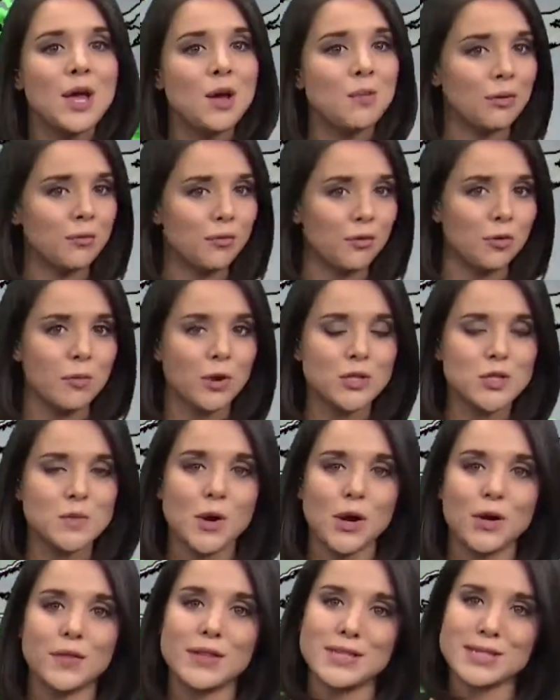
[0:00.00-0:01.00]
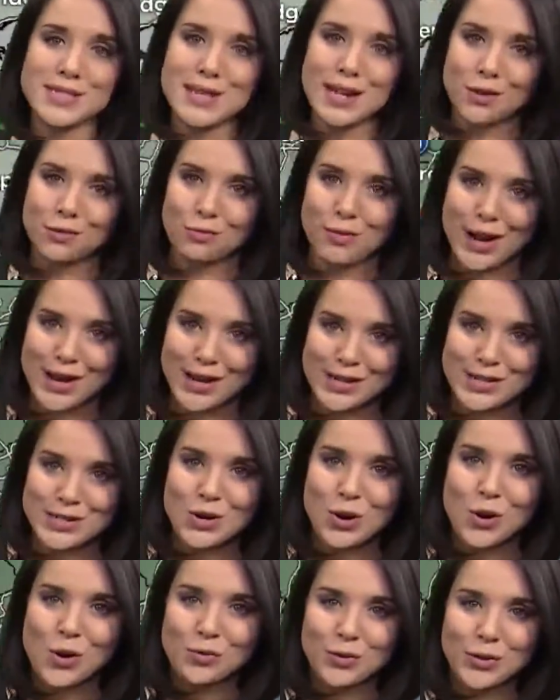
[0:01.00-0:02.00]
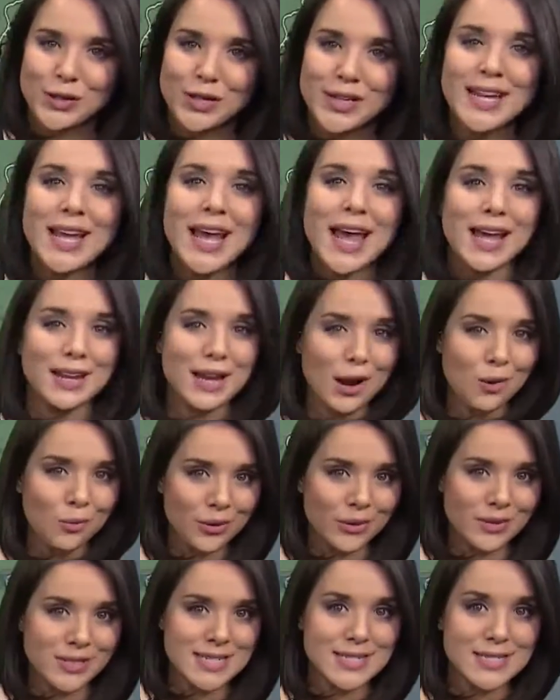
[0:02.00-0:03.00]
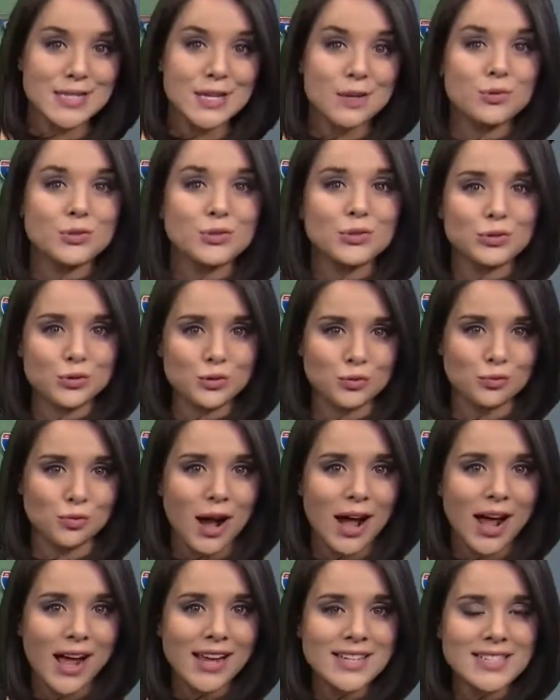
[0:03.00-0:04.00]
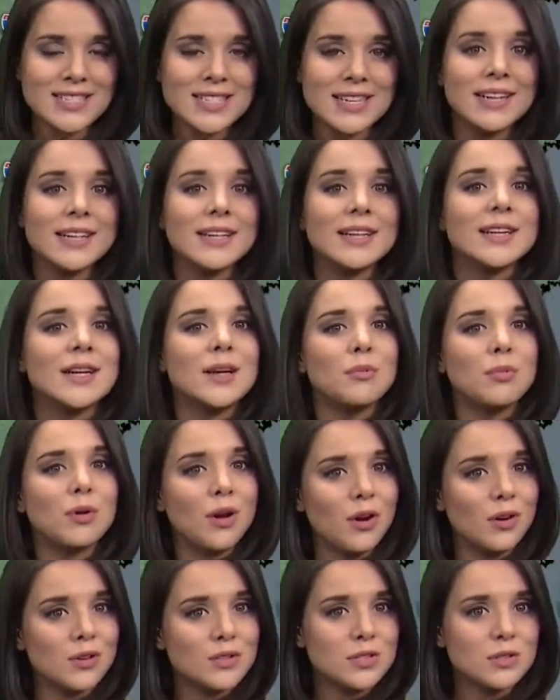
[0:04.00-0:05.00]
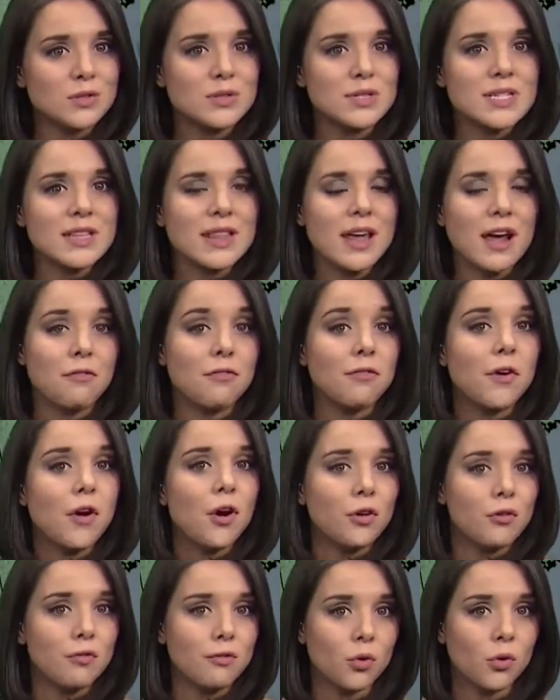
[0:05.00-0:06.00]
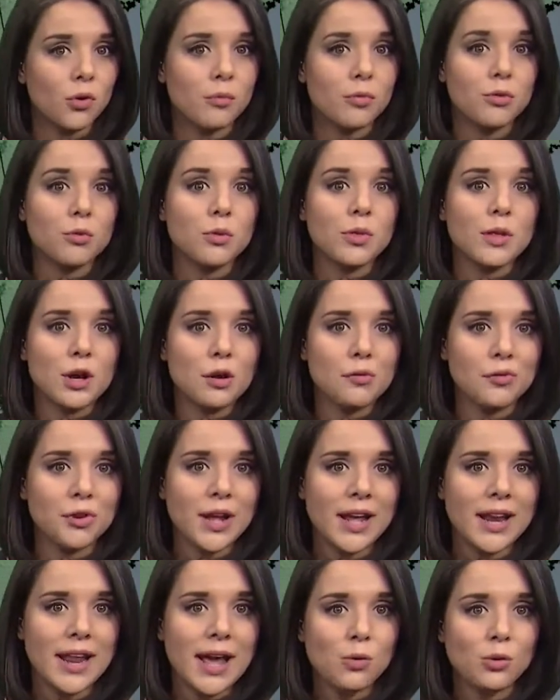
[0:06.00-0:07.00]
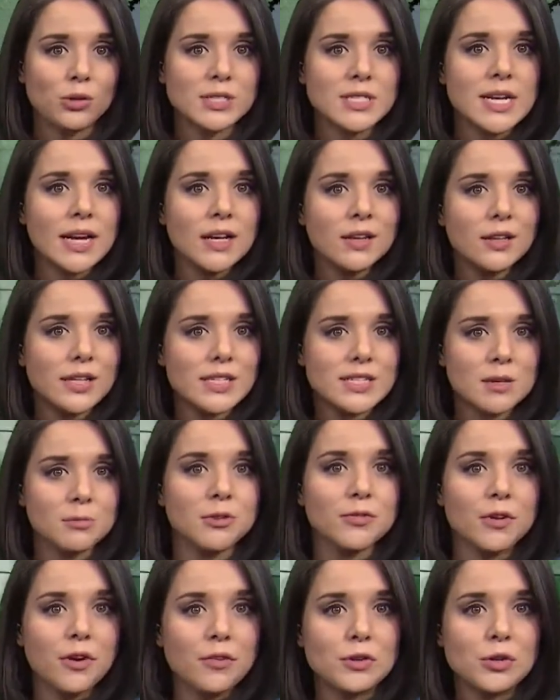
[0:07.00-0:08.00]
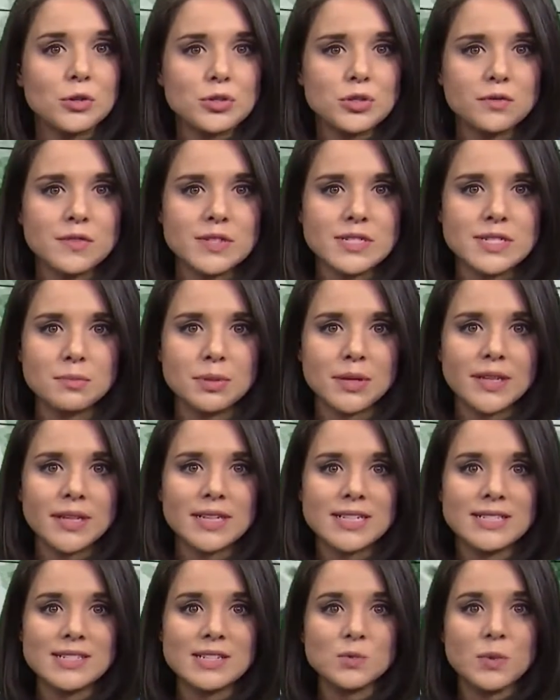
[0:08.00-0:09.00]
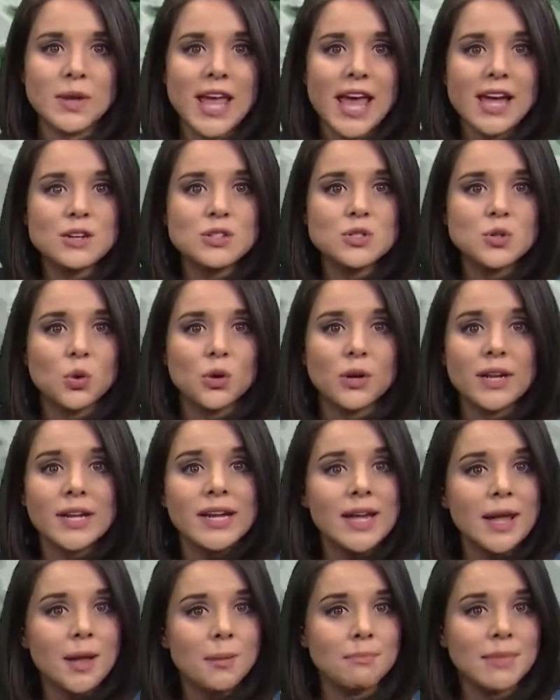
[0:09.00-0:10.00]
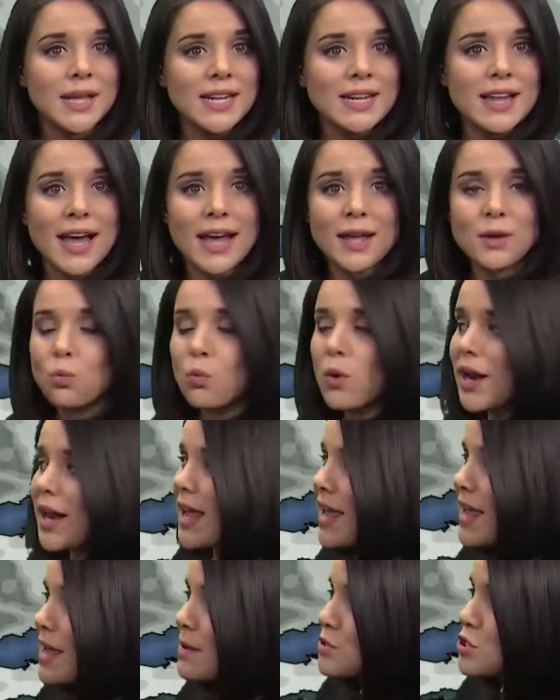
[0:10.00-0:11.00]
but for the most part the steady rain is over and now we're going to see temperatures rise but also see that fog form through the overnight hours. Take a look at some of our future visibilities as we head toward midnight, 1 a.m.,